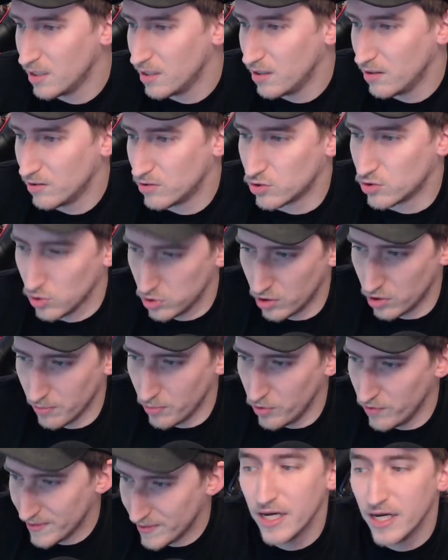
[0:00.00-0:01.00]
to the
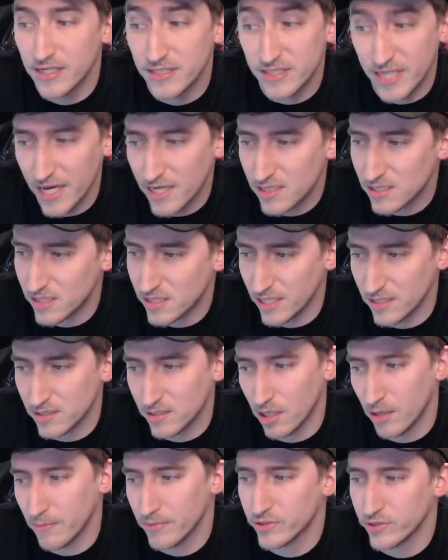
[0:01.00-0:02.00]
movie, Tess takes
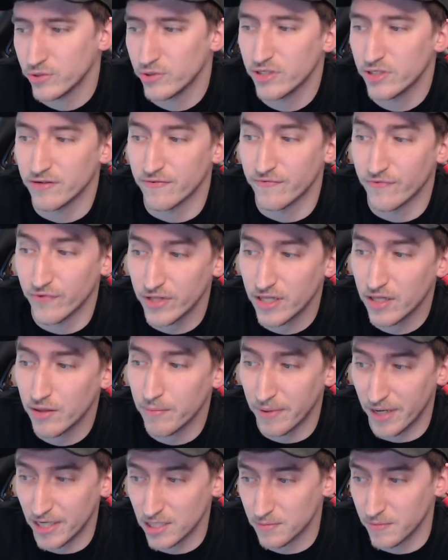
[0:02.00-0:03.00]
the opportunity to flee the
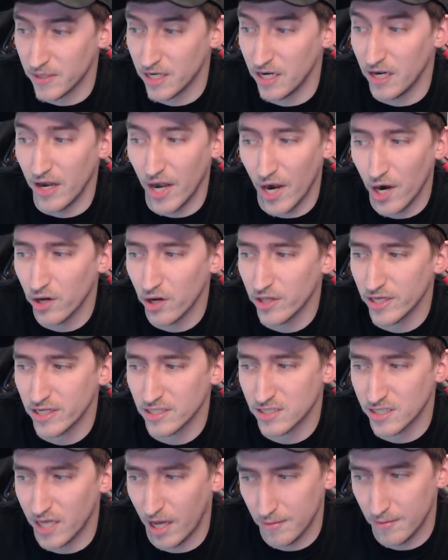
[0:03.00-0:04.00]
basement and narrowly
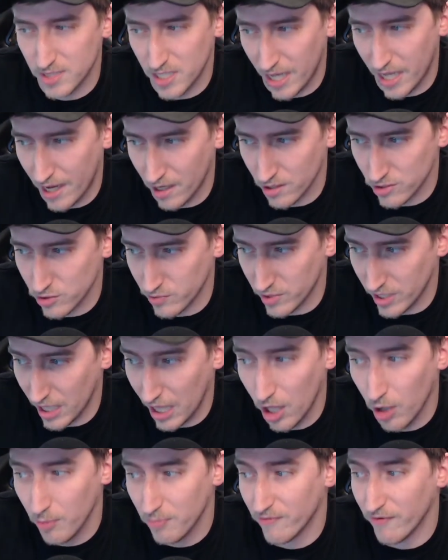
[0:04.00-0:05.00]
escapes the house with the
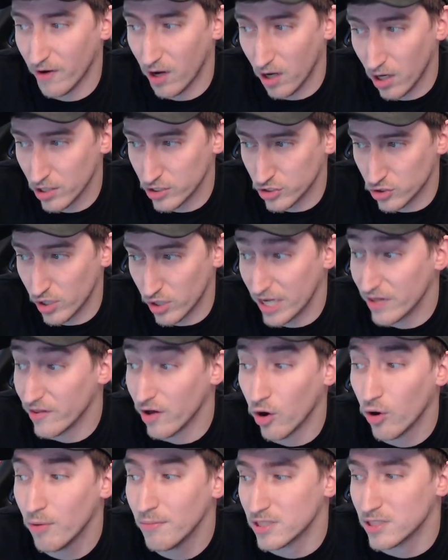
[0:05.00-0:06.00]
help of Andre, the
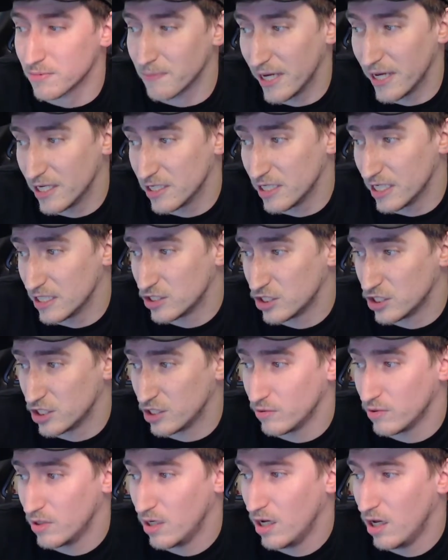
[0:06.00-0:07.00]
homeless man that
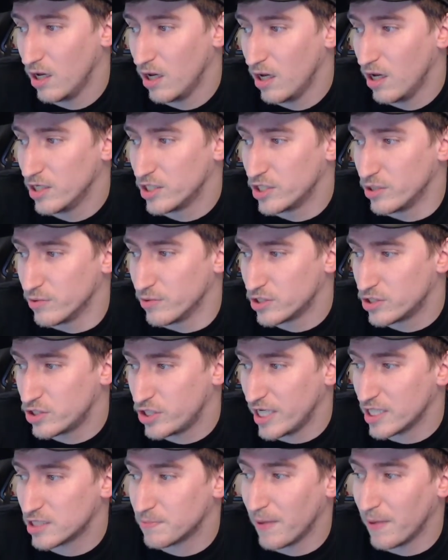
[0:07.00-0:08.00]
she she was
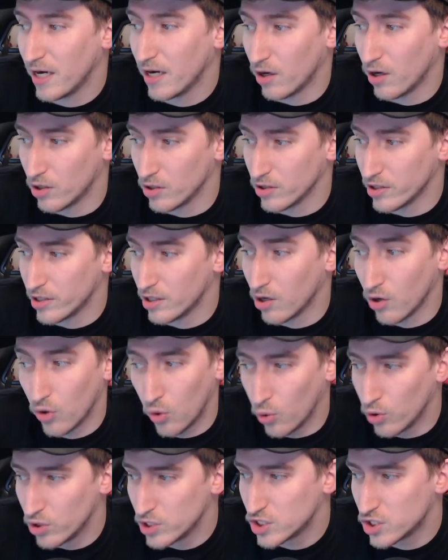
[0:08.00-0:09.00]
chased by earlier.
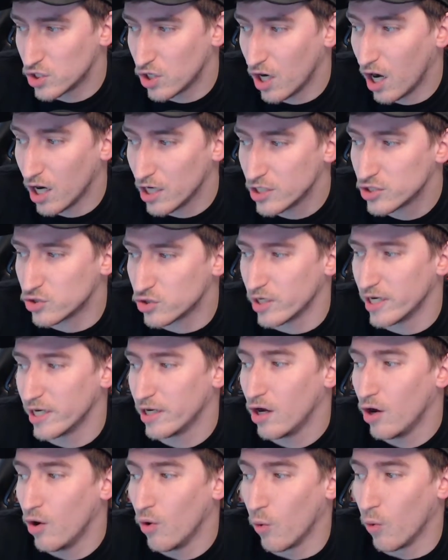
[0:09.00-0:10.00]
Oranger Andre
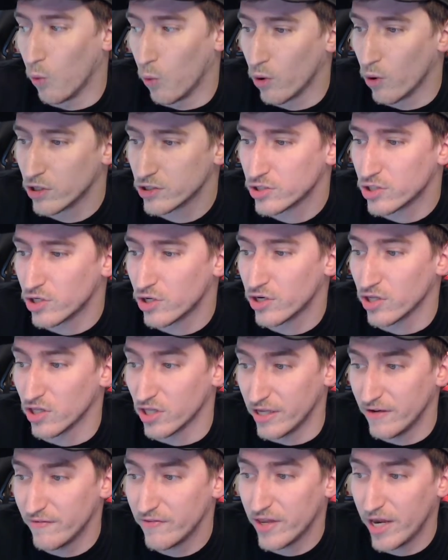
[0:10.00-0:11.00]
warns her to
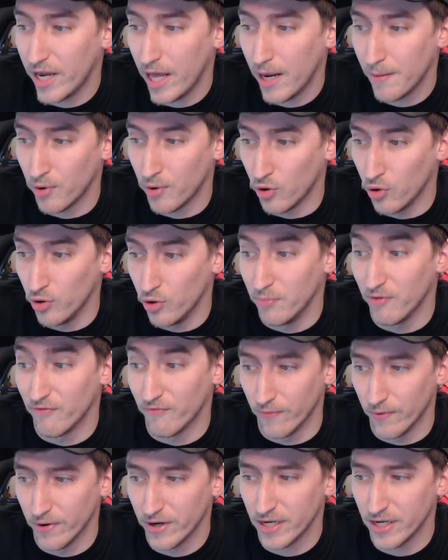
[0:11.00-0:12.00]
leave the neighborhood
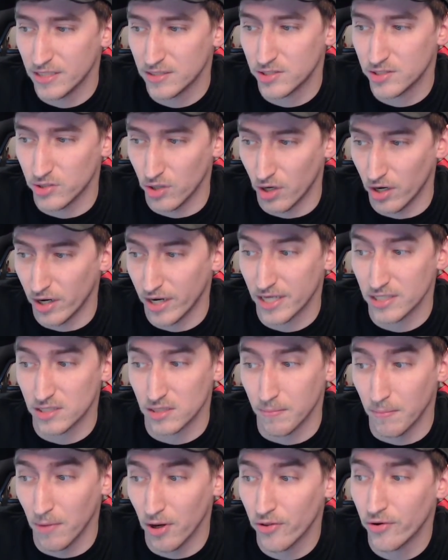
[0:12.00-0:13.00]
before it gets dark as
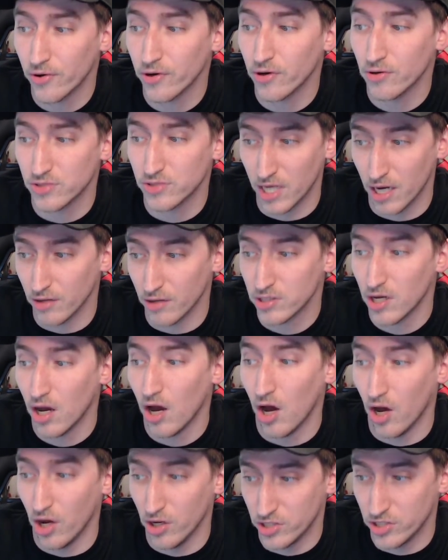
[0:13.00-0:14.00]
the mother goes out
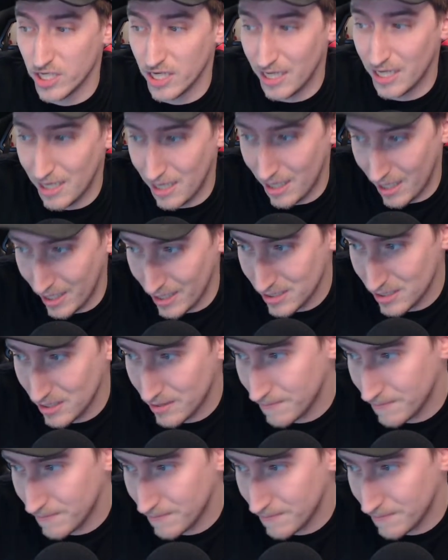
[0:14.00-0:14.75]
hunting at night